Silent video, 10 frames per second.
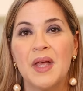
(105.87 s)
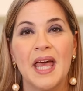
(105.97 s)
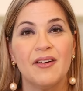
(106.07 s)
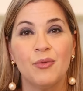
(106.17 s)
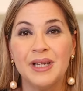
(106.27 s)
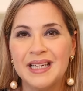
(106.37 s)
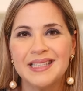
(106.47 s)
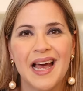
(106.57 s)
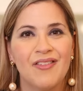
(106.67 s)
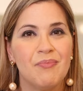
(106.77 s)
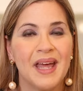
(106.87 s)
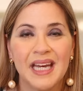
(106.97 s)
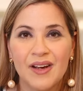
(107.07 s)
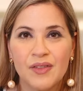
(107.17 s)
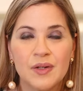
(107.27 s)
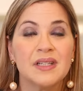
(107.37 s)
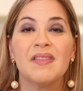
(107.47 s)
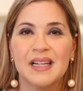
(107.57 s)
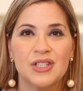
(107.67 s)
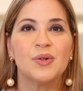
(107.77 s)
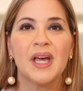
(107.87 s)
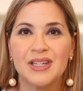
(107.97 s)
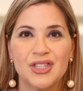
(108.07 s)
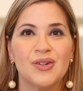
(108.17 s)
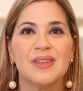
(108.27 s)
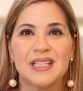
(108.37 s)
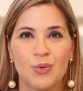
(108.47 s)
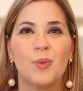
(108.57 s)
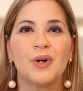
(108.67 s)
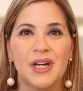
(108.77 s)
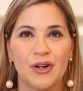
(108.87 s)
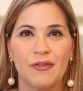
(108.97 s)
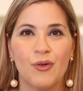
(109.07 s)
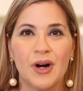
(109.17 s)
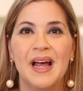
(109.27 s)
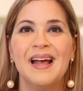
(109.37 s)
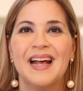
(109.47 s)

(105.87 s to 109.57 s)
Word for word: And if we need to have many of those, that's okay too. That's what we're here for.